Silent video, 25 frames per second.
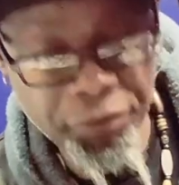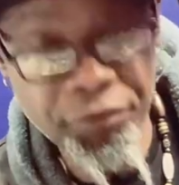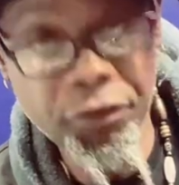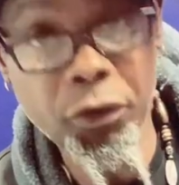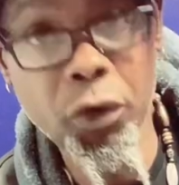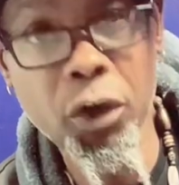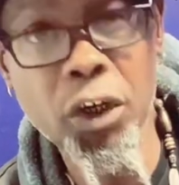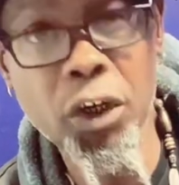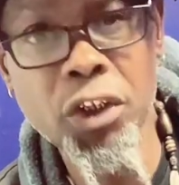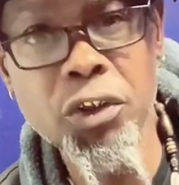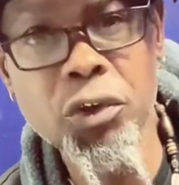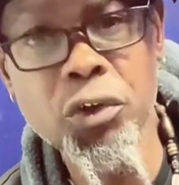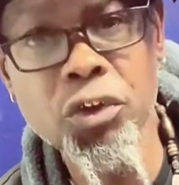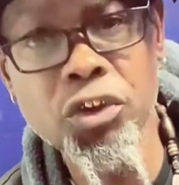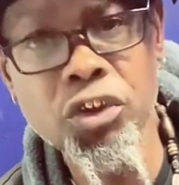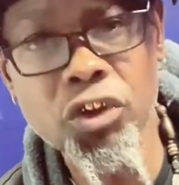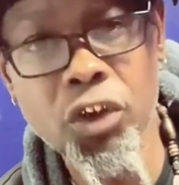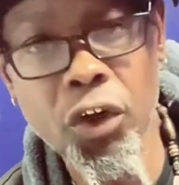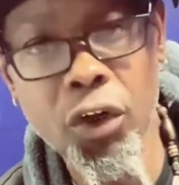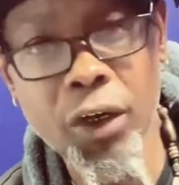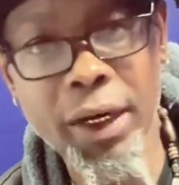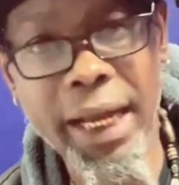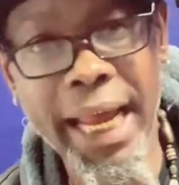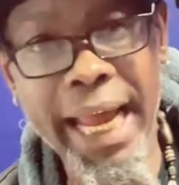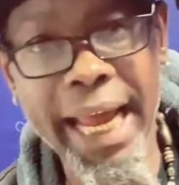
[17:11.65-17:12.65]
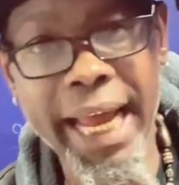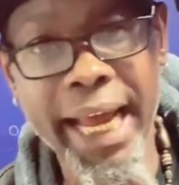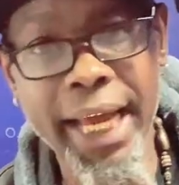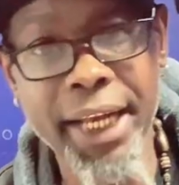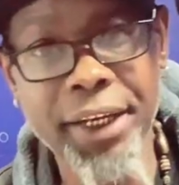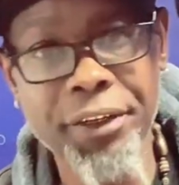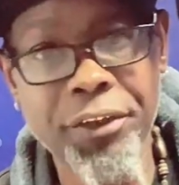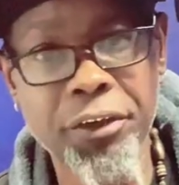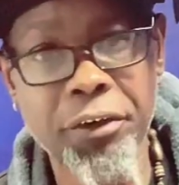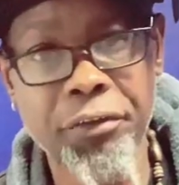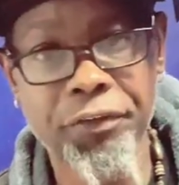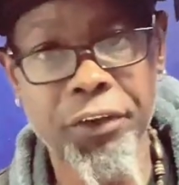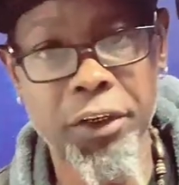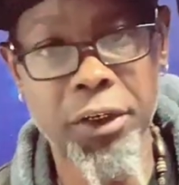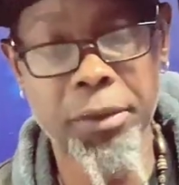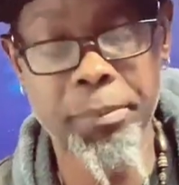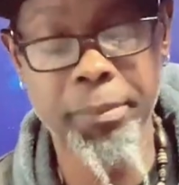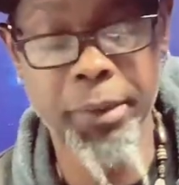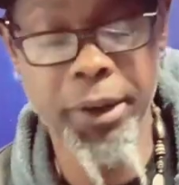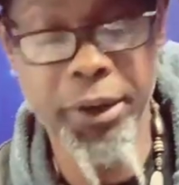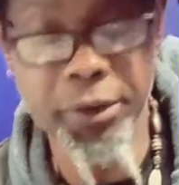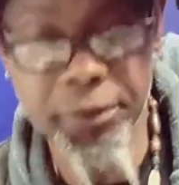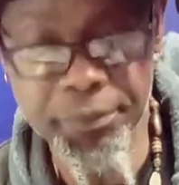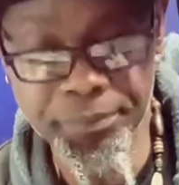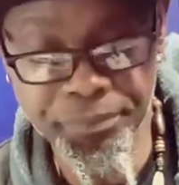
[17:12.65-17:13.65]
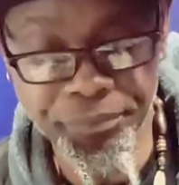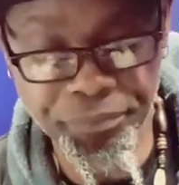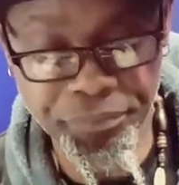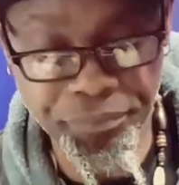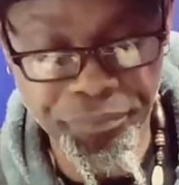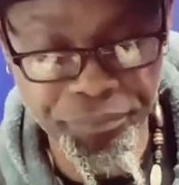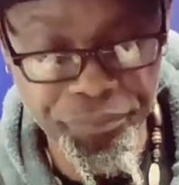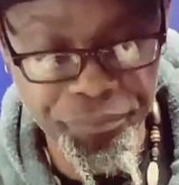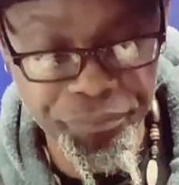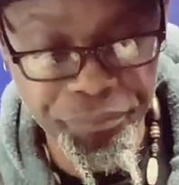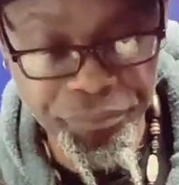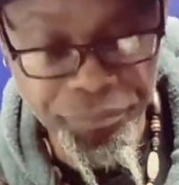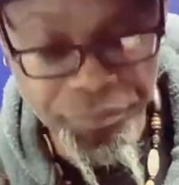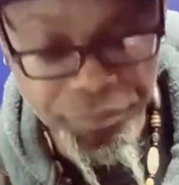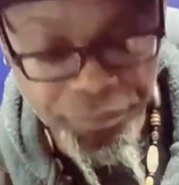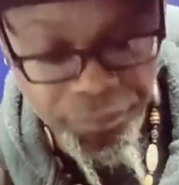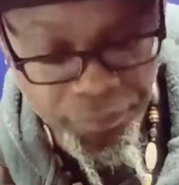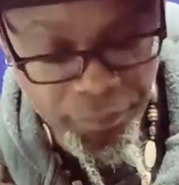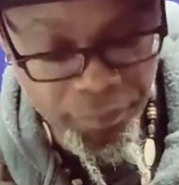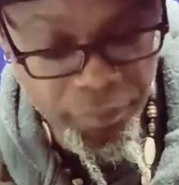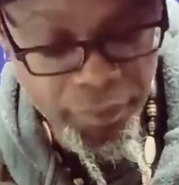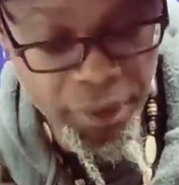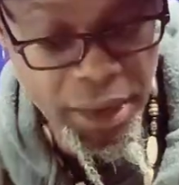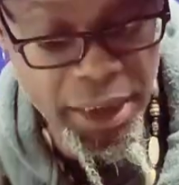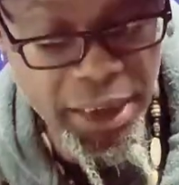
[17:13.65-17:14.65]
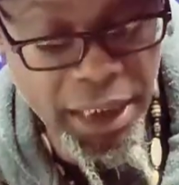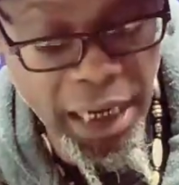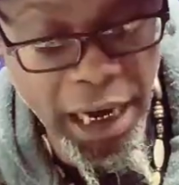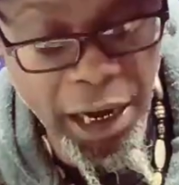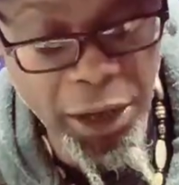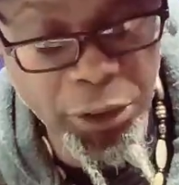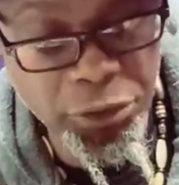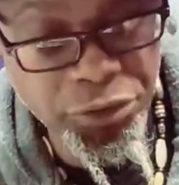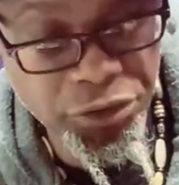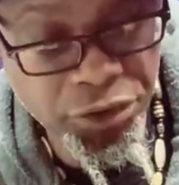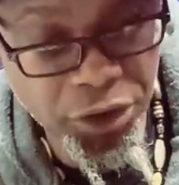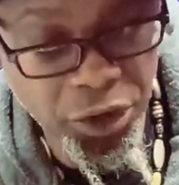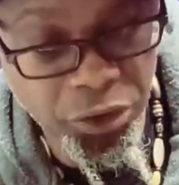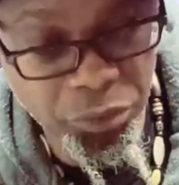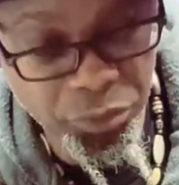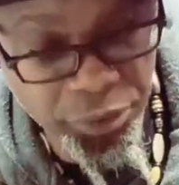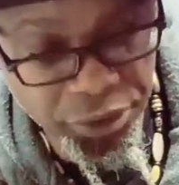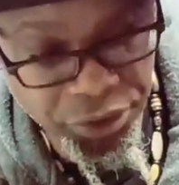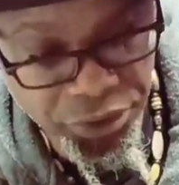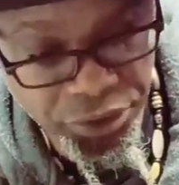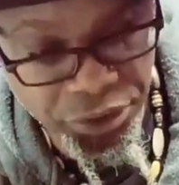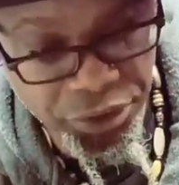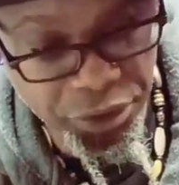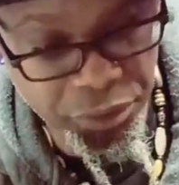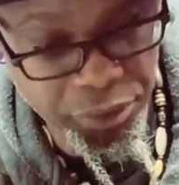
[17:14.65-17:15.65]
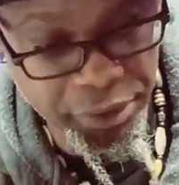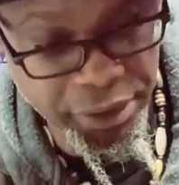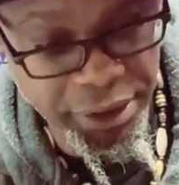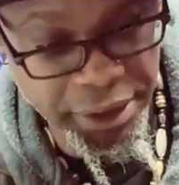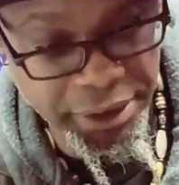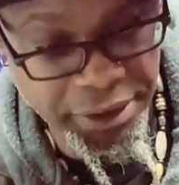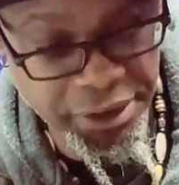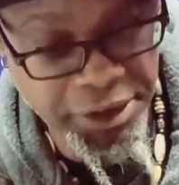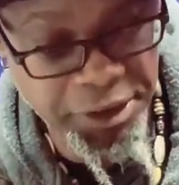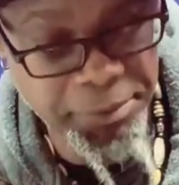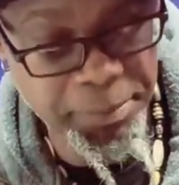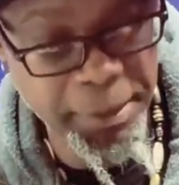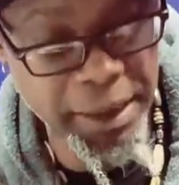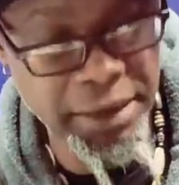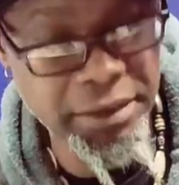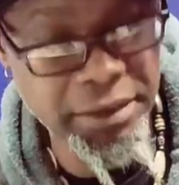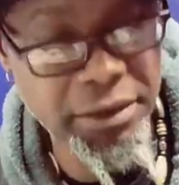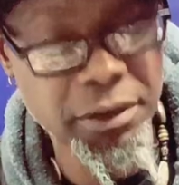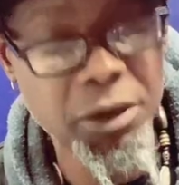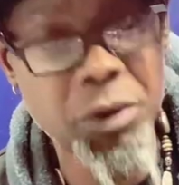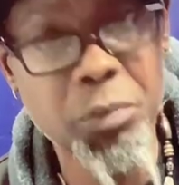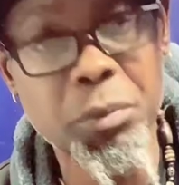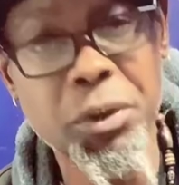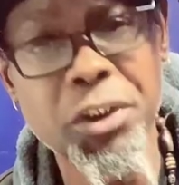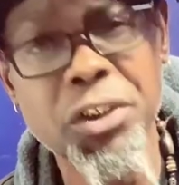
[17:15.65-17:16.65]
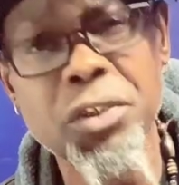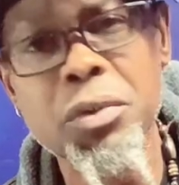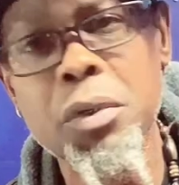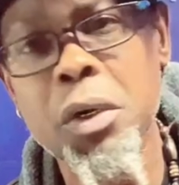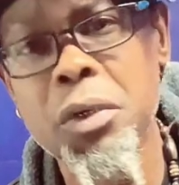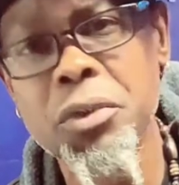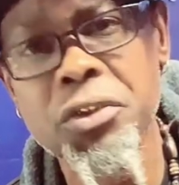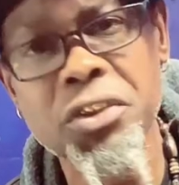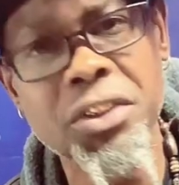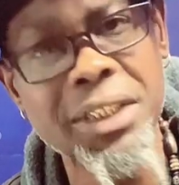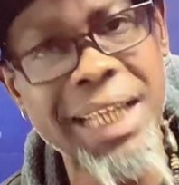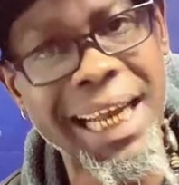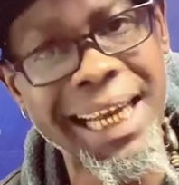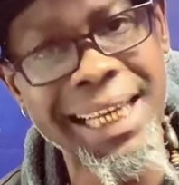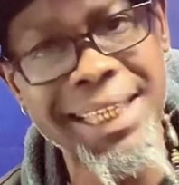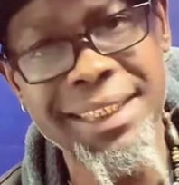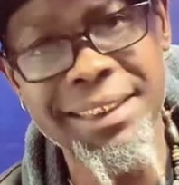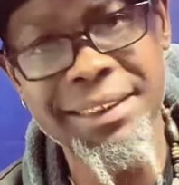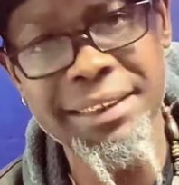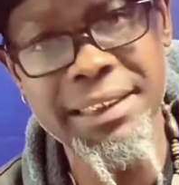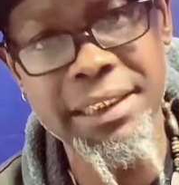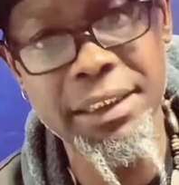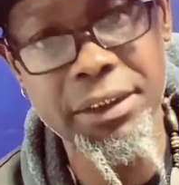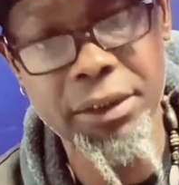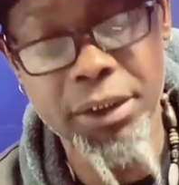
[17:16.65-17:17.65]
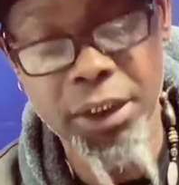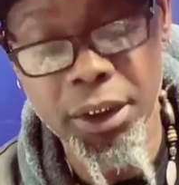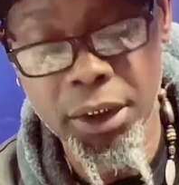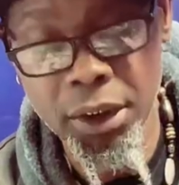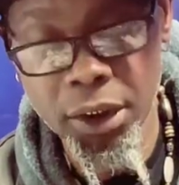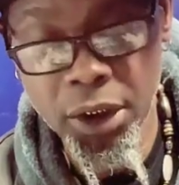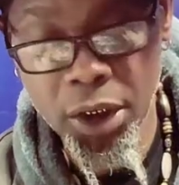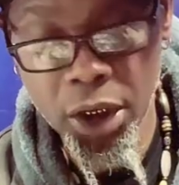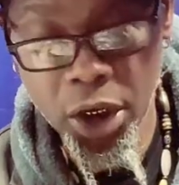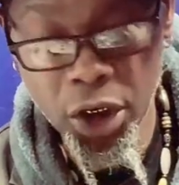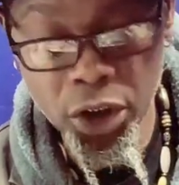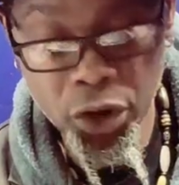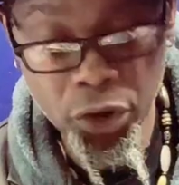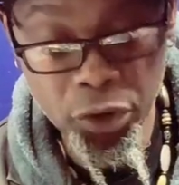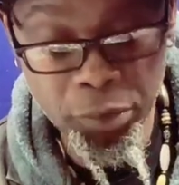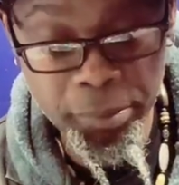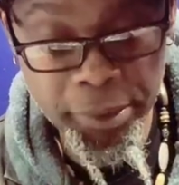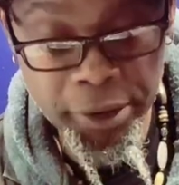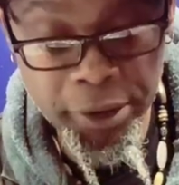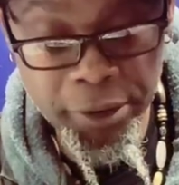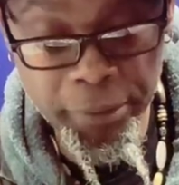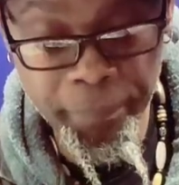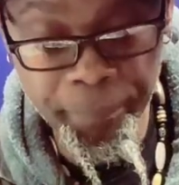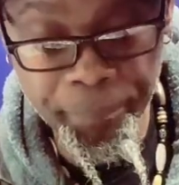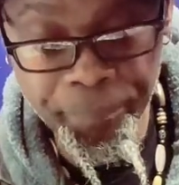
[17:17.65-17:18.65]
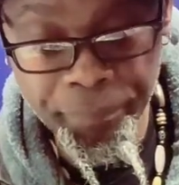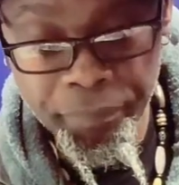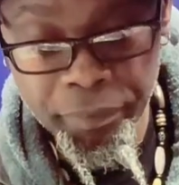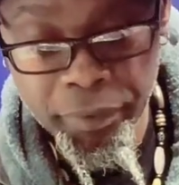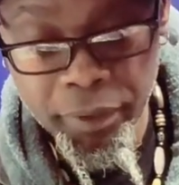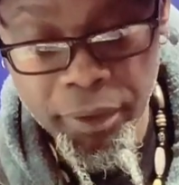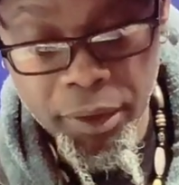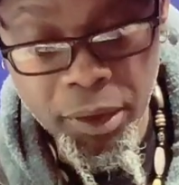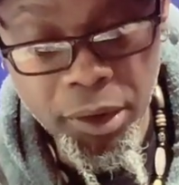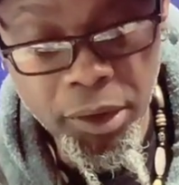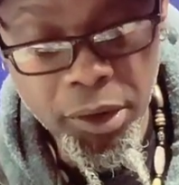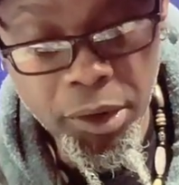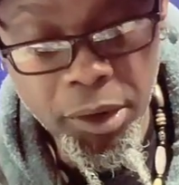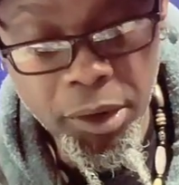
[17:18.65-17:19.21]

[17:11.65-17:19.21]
before you start adding your filler metal. And also when you're doing this, especially when you're on stainless and aluminum,